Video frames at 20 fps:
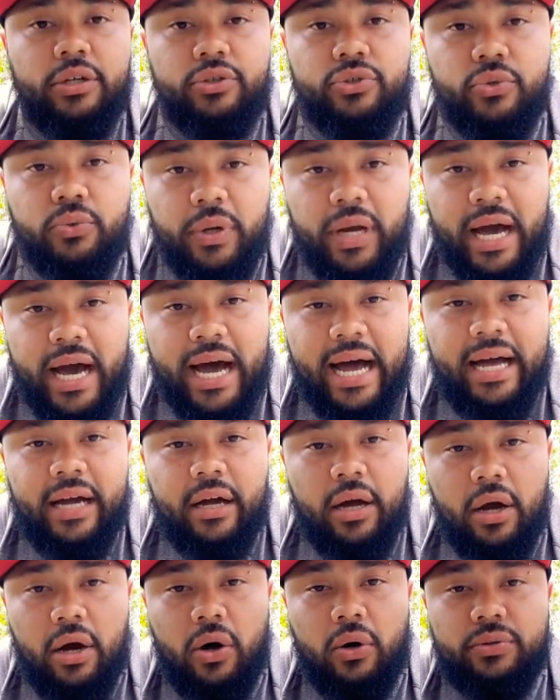Do not
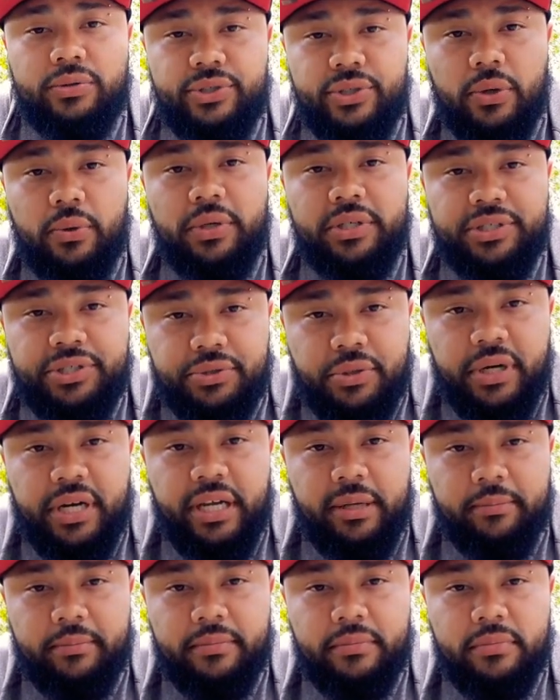go so
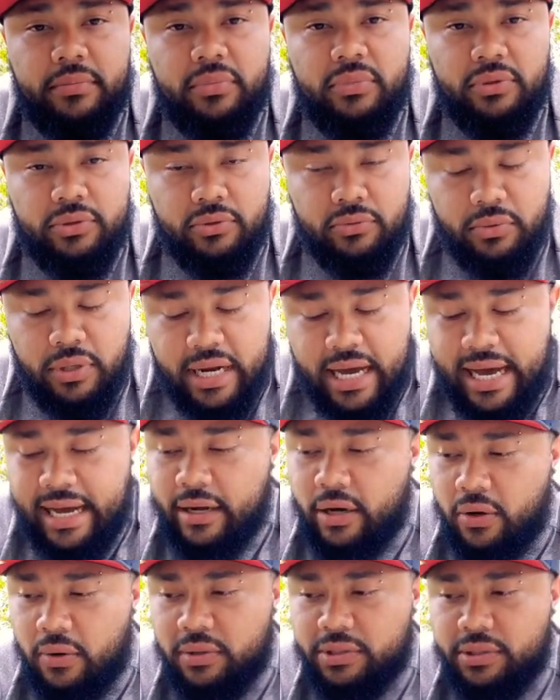extreme. Do
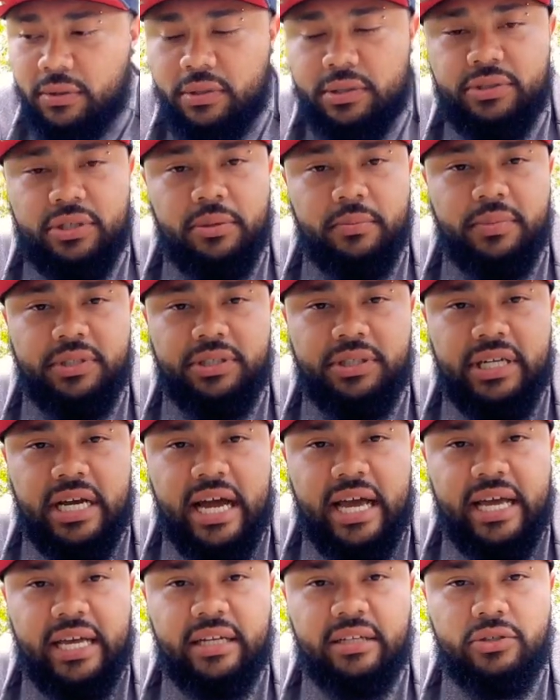not go so extreme with your
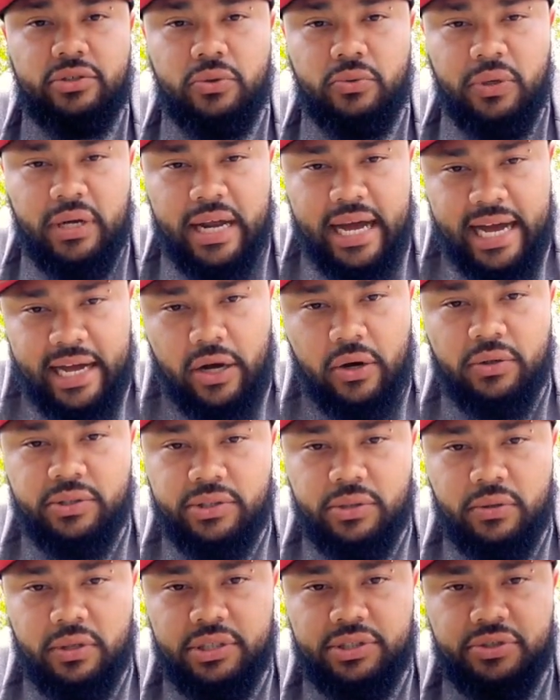diet. Do not go
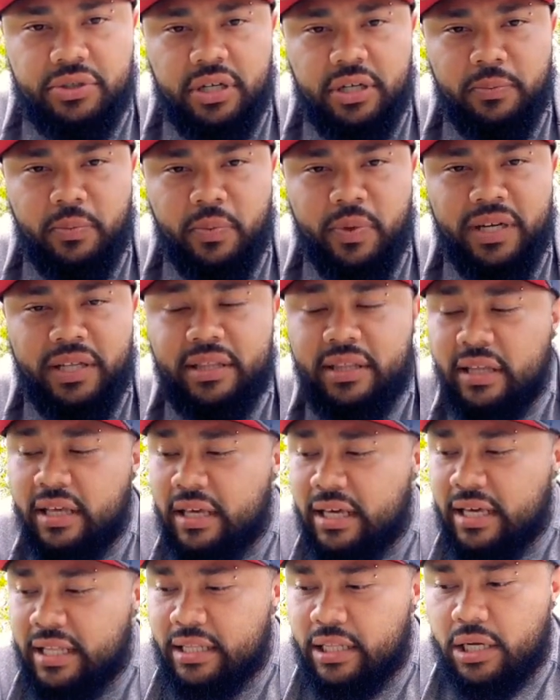so extreme with
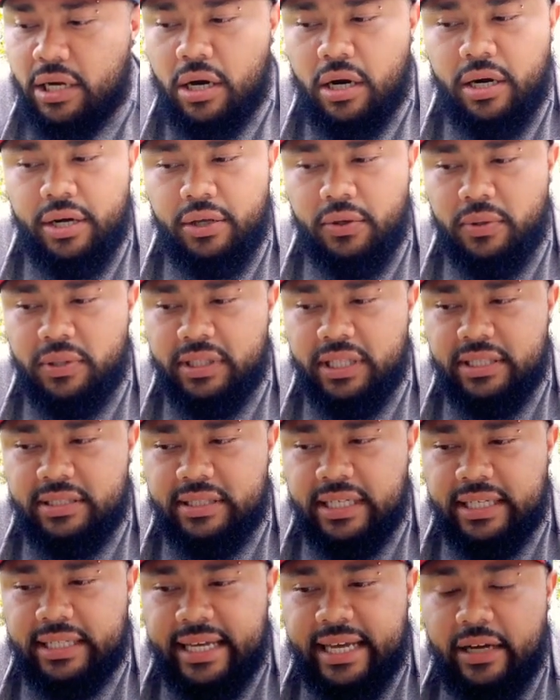the cardio and things
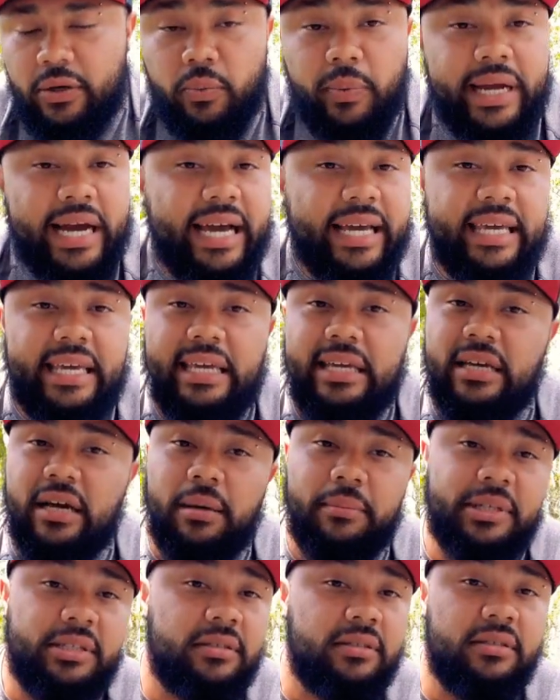like that. We got heat
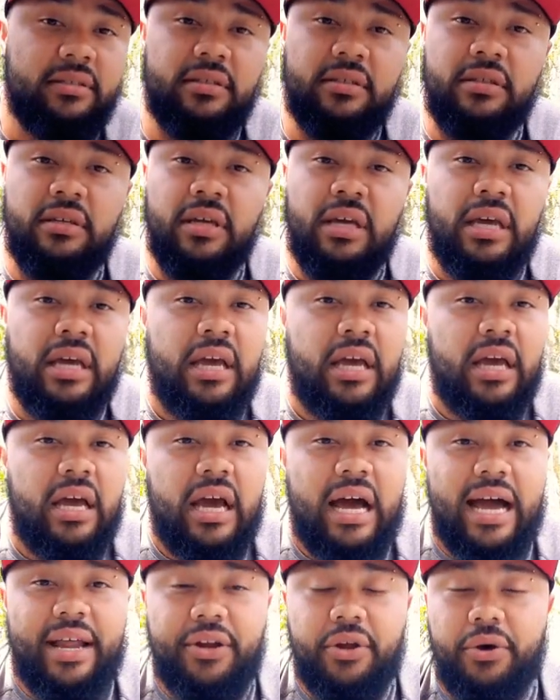coming.
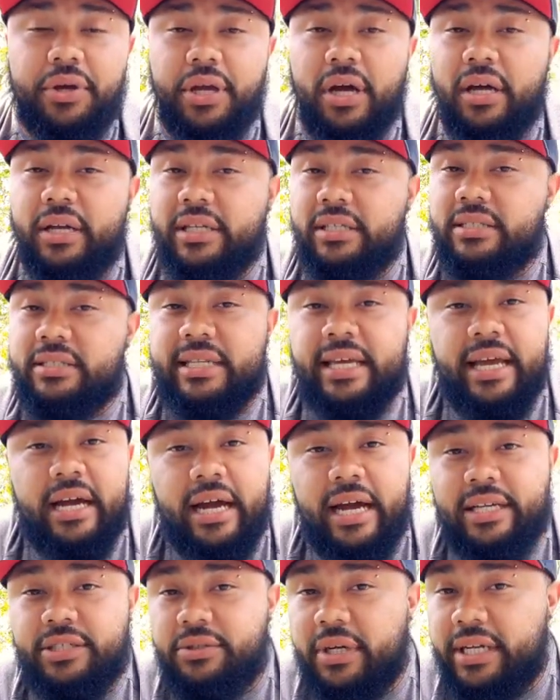I know y'all didn't stay
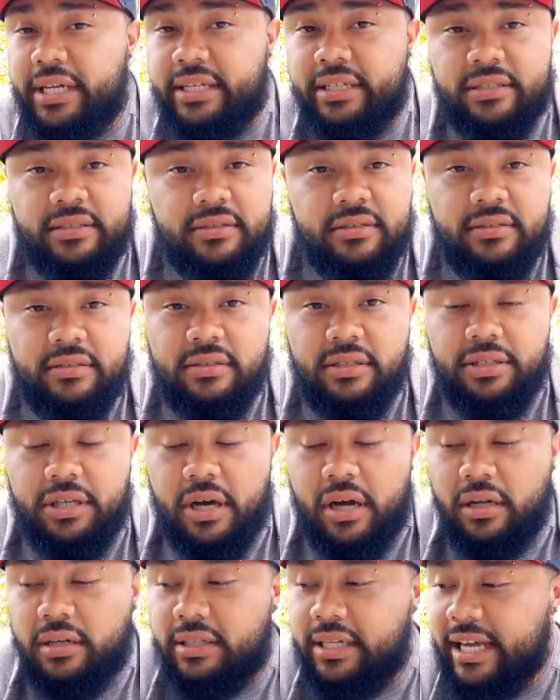hydrated.
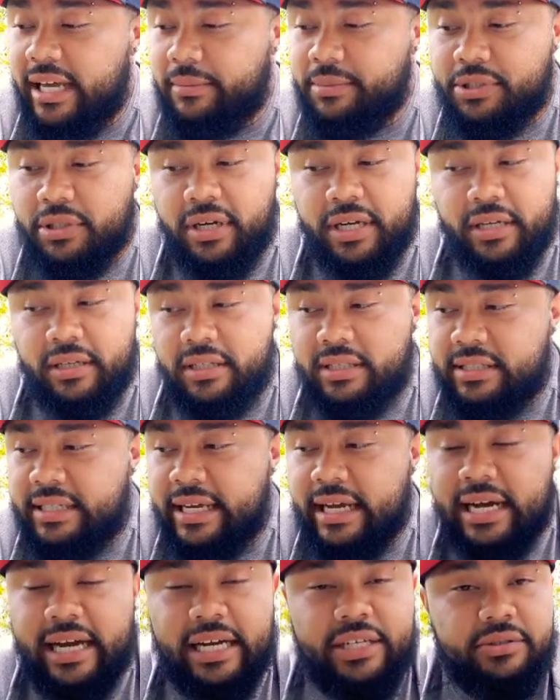Y'all damn sure ain't gonna
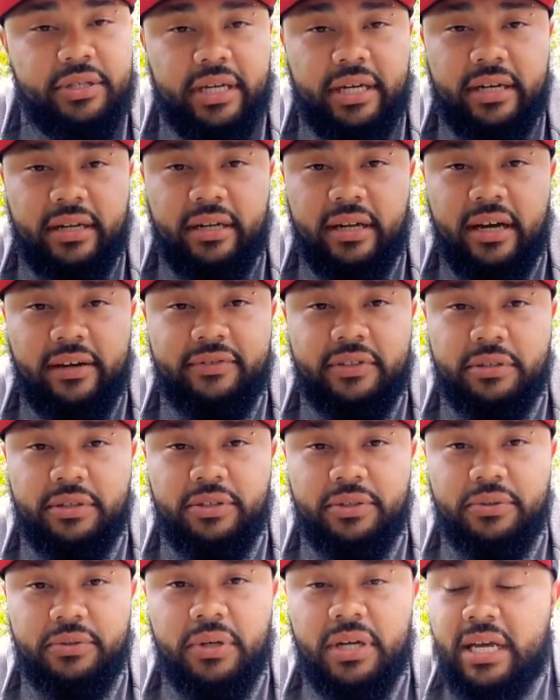stay hydrated enough to
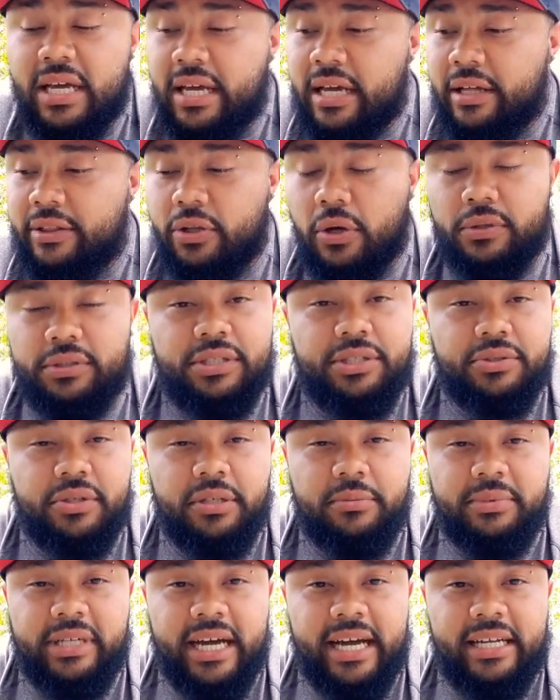do those
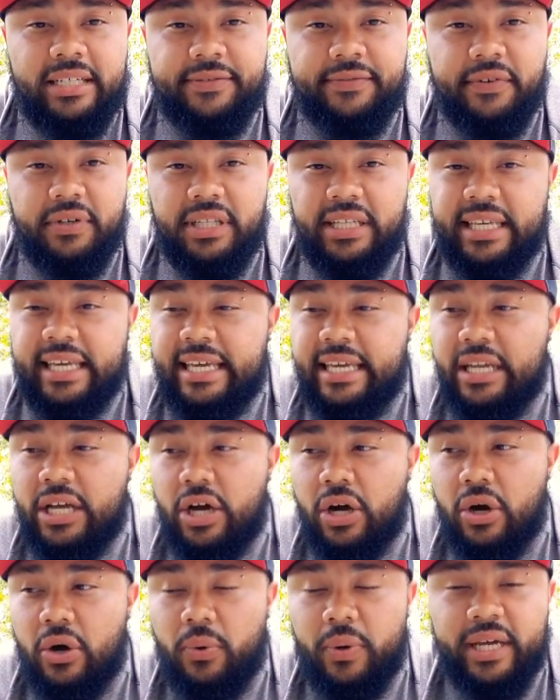extreme diets for the
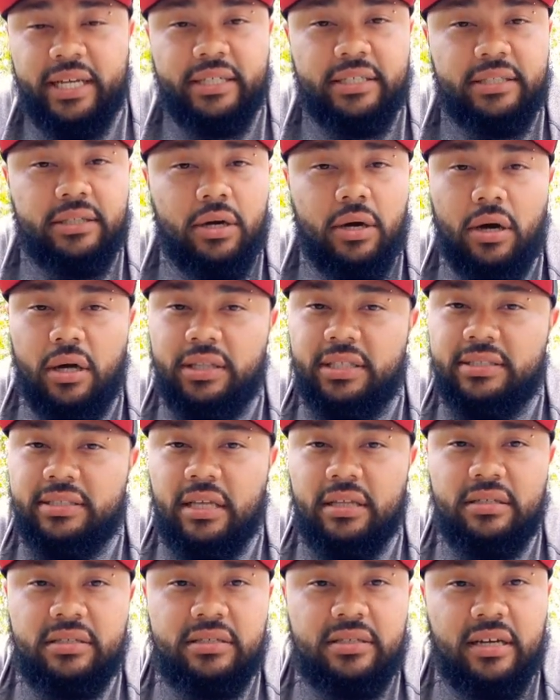keto and all this
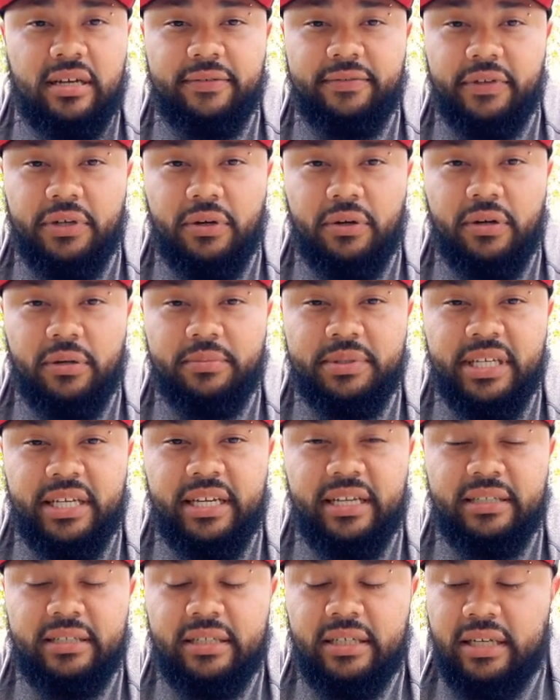other stuff, you know what I'm
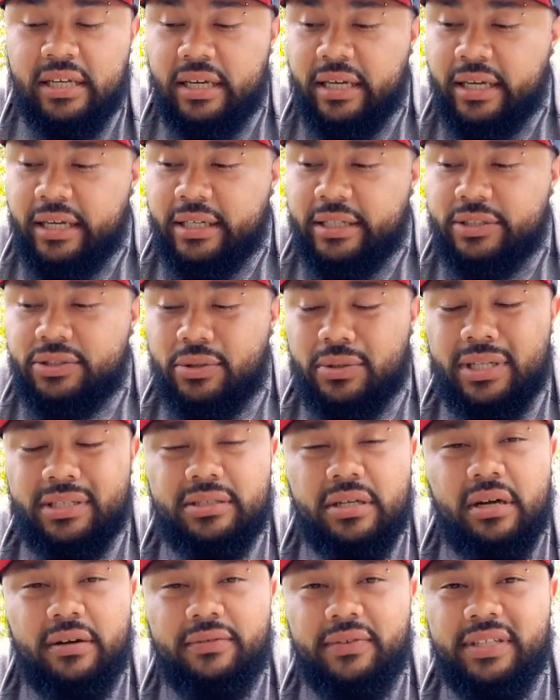saying? So
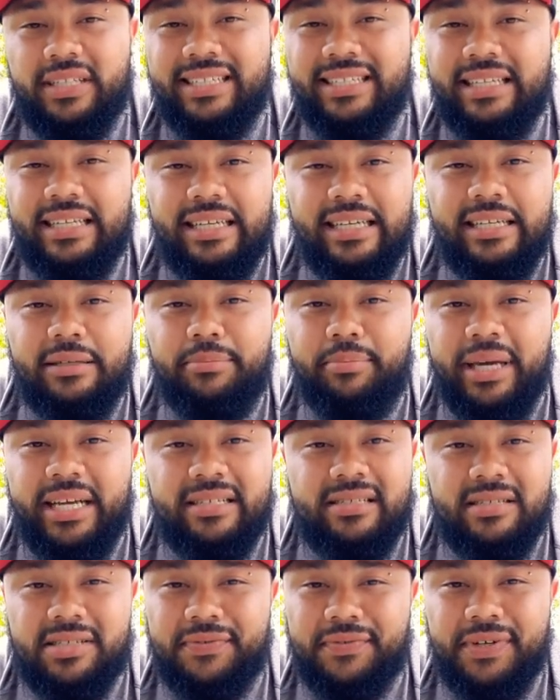let's cover the need
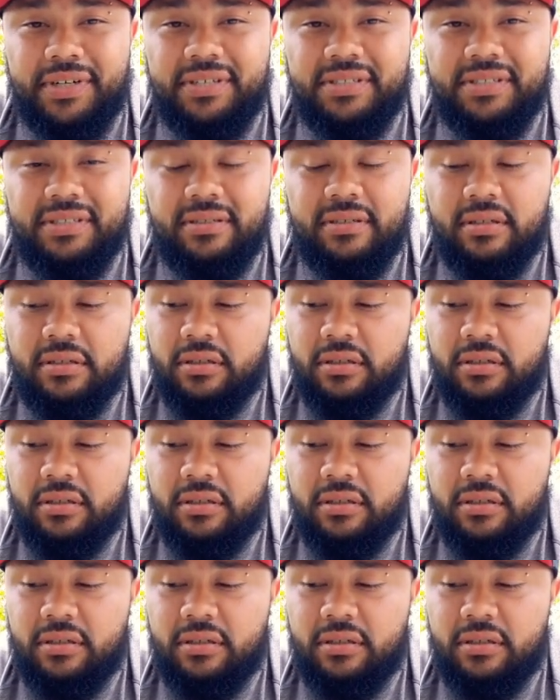basis first.